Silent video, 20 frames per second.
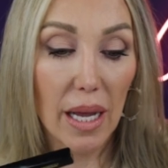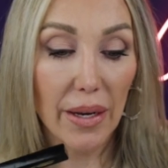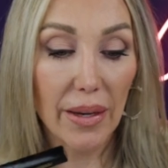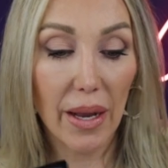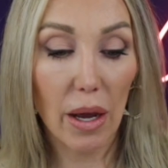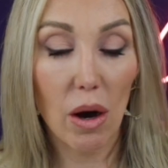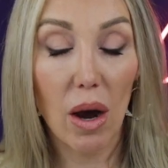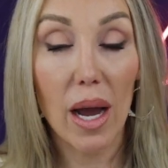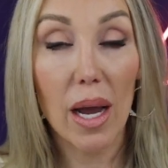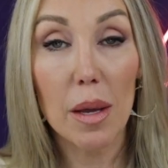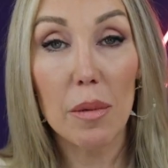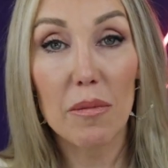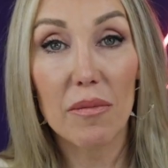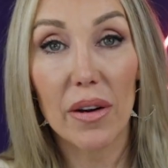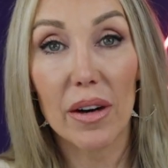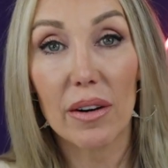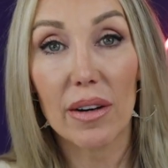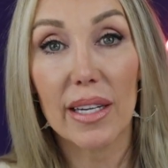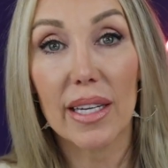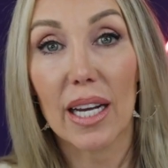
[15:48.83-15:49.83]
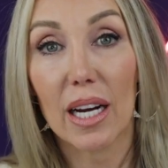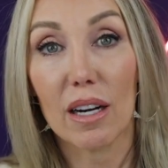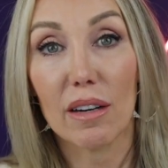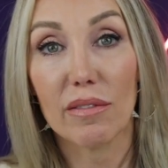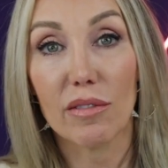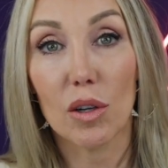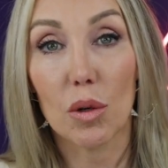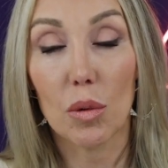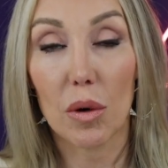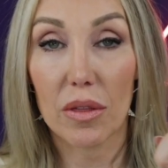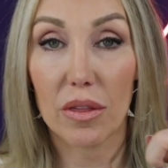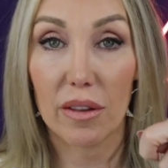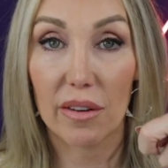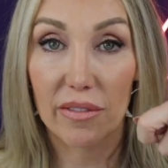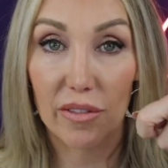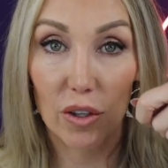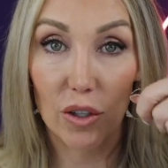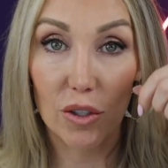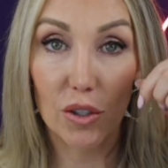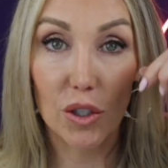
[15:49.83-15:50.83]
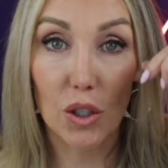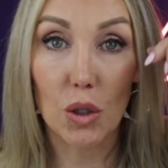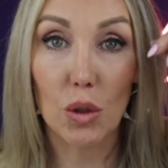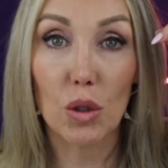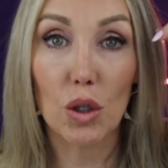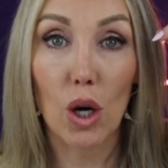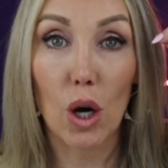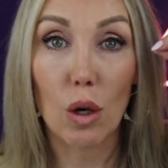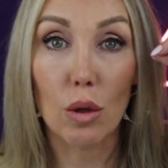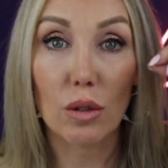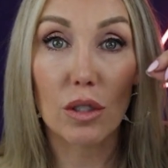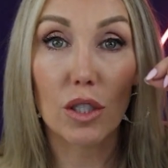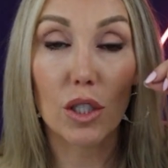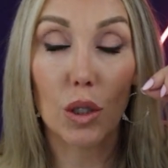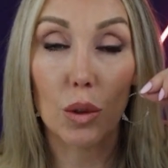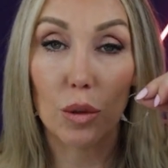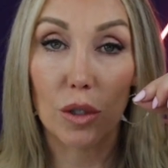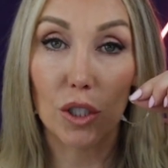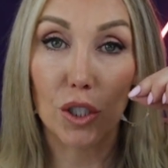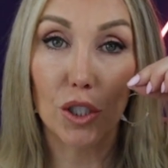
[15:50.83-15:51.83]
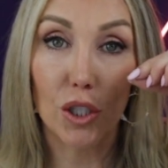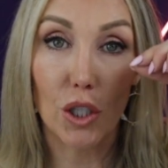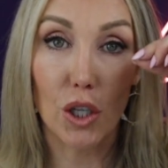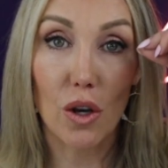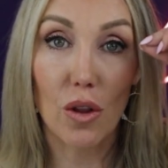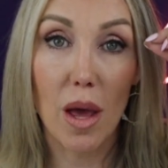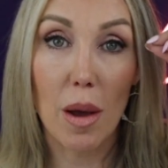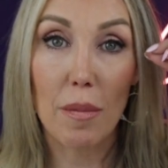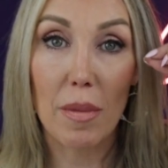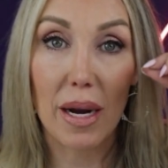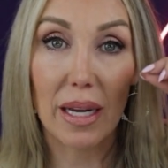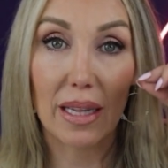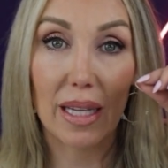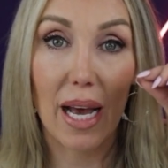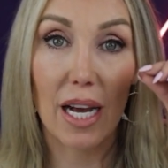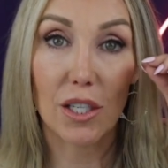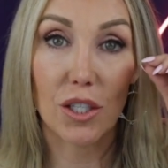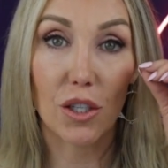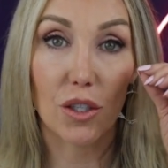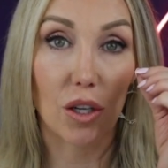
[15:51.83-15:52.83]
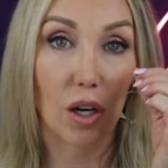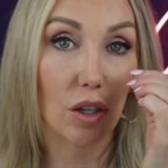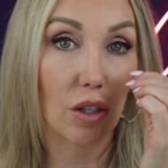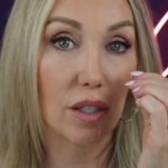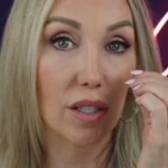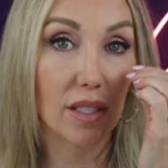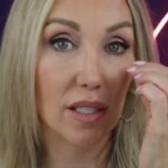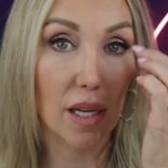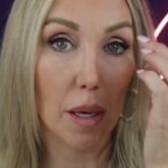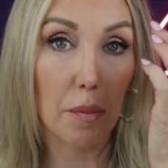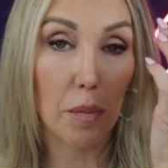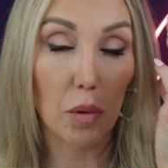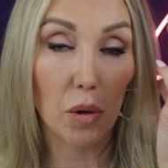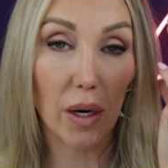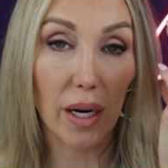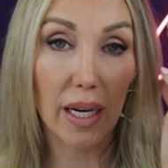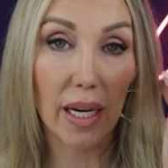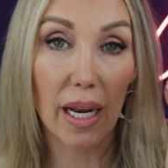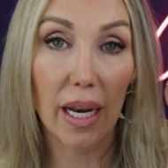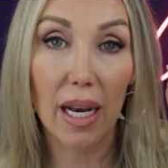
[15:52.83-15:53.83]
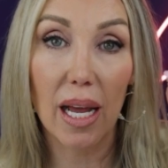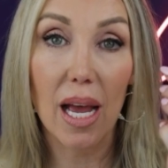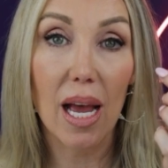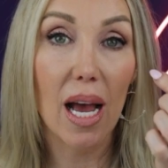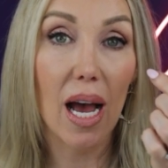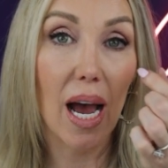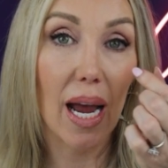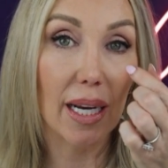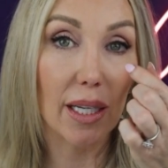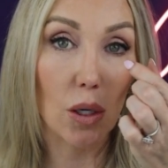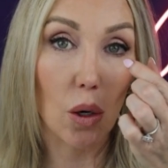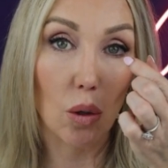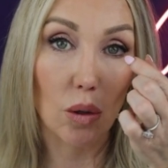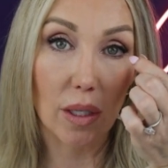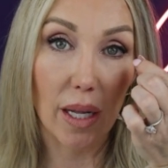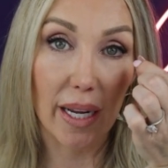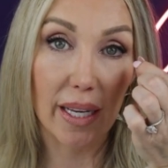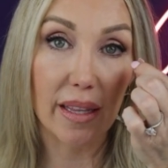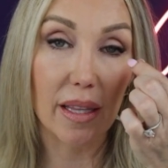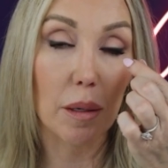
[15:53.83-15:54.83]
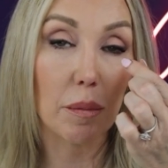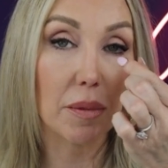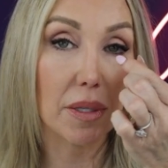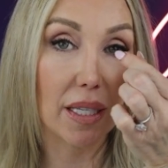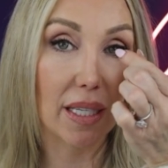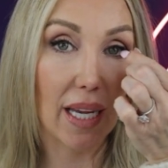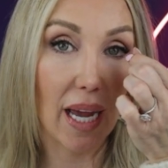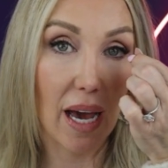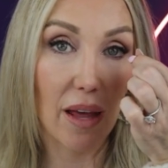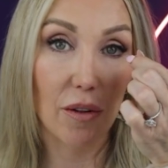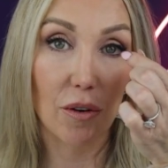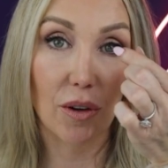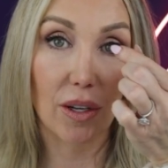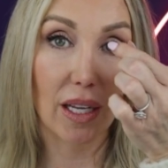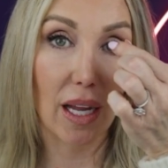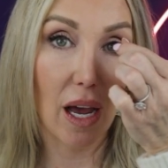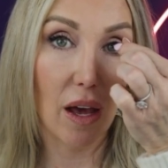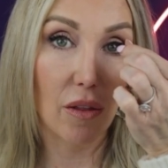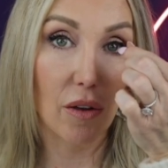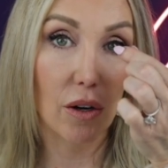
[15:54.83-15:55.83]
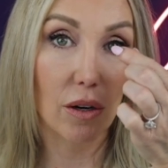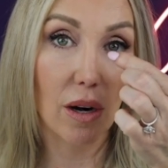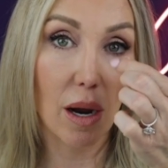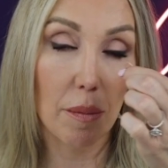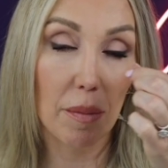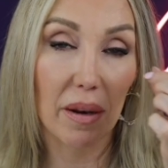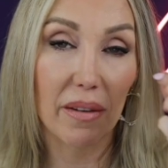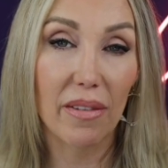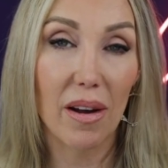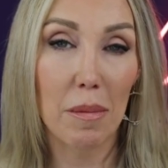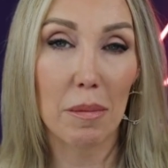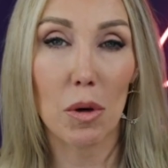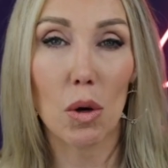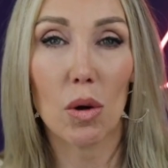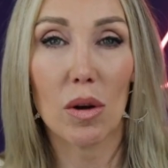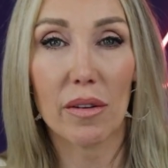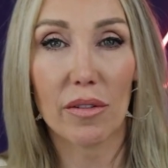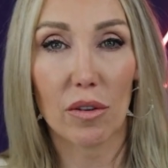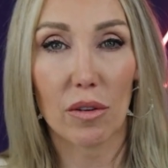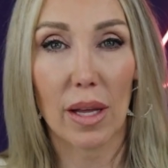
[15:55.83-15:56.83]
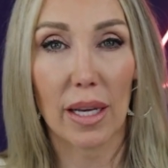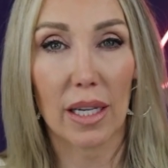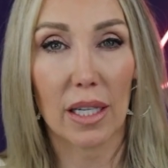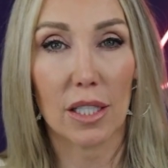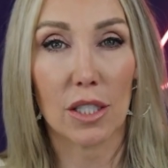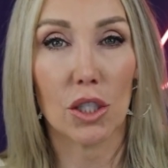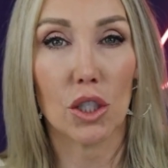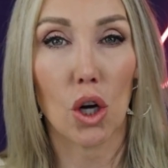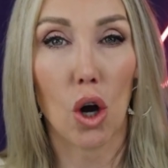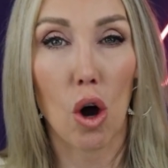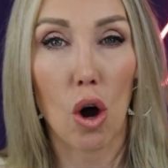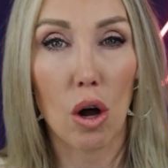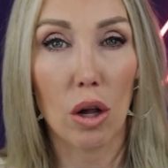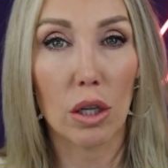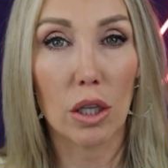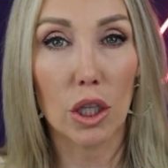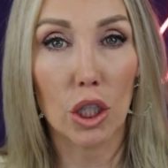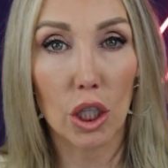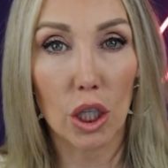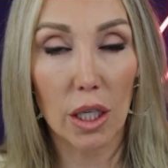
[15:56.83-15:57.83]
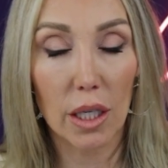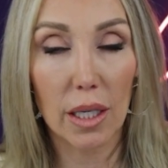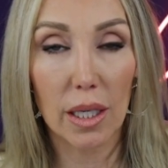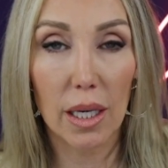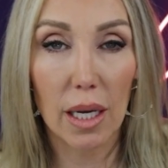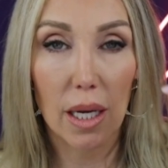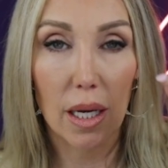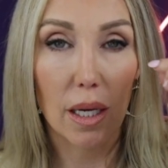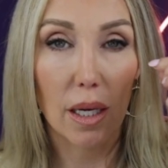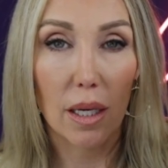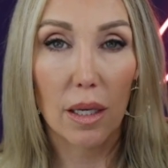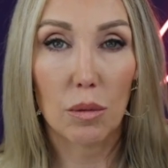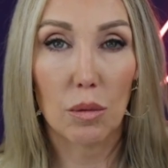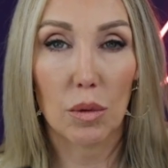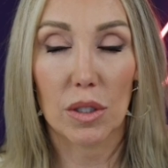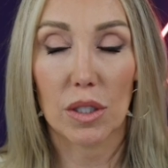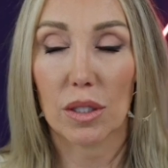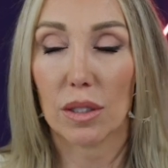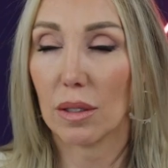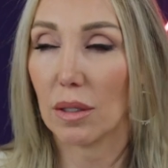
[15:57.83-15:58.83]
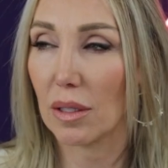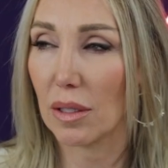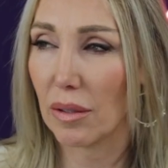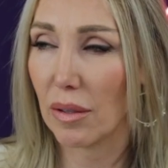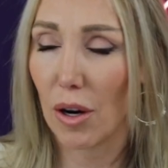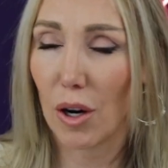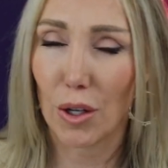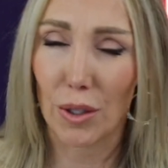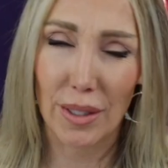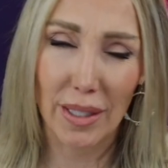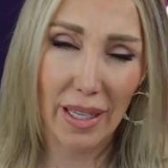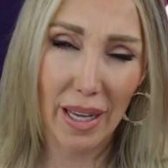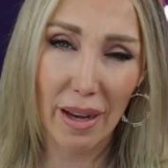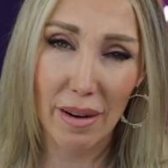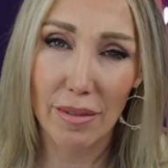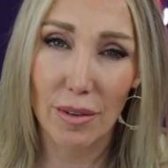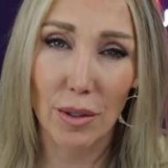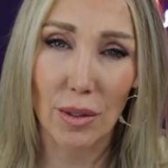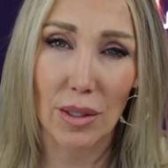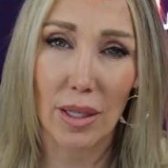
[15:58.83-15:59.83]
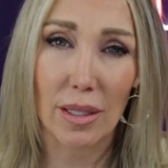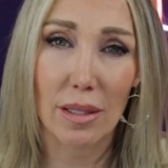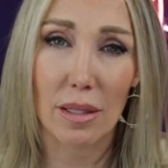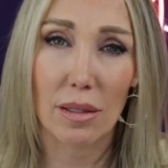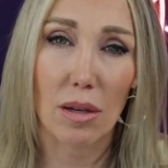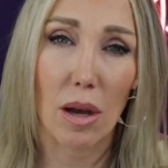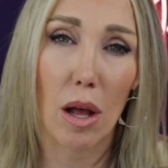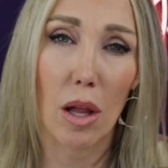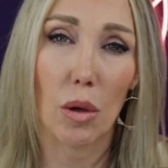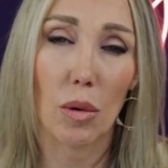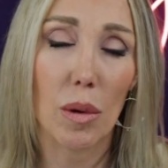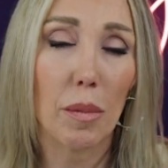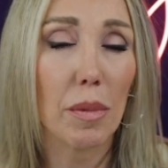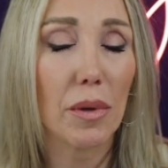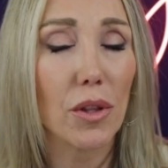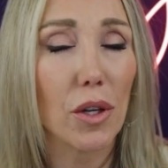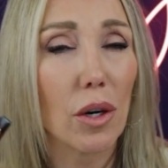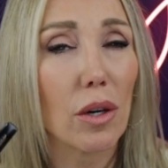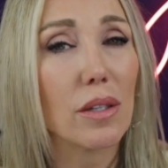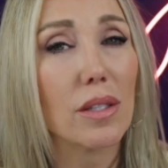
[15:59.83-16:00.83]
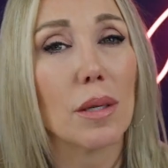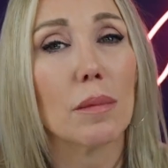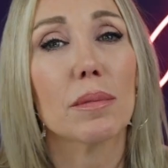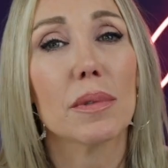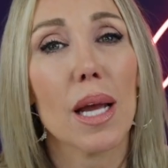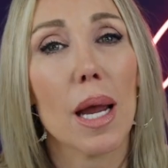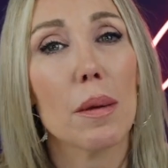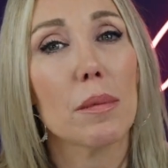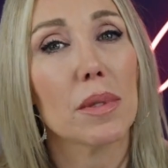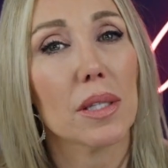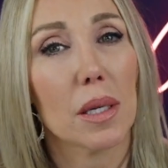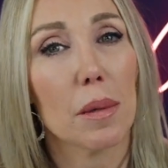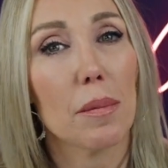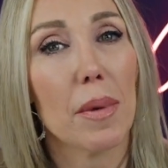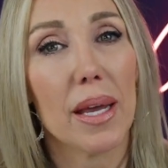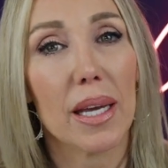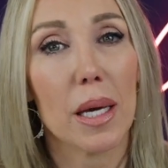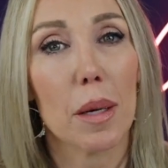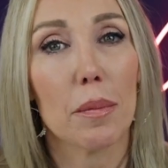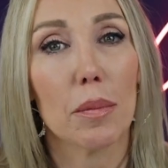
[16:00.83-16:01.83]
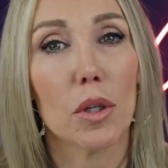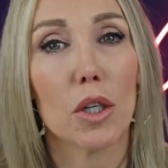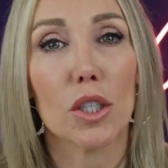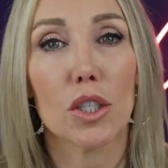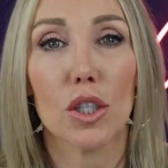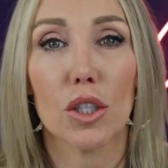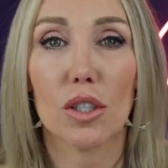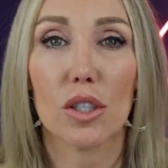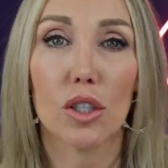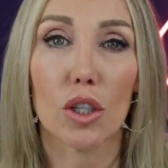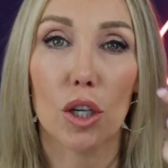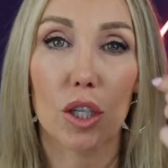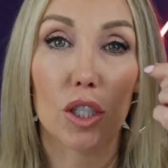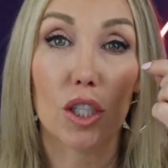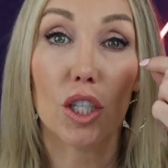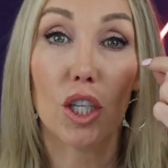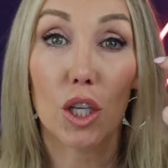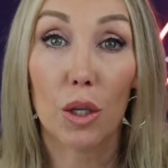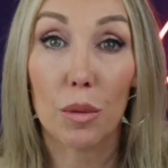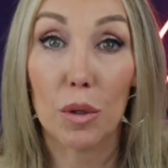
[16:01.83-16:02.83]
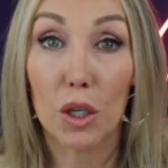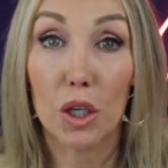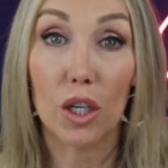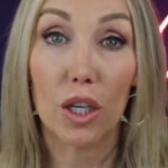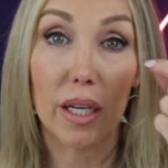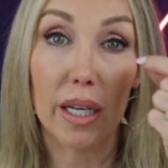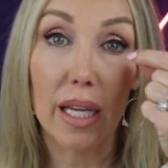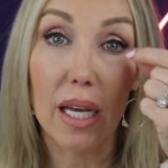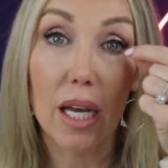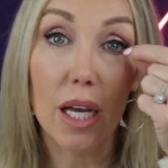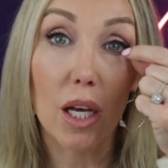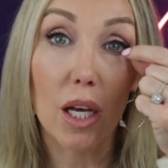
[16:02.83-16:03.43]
Now, I am very careful with the first two coats to ensure that my lashes are separated. I don't like them to gather together. I mean, if I'm going for like a doll look, which is hardly ever unless it's Halloween, but there are some times that a makeup look just looks good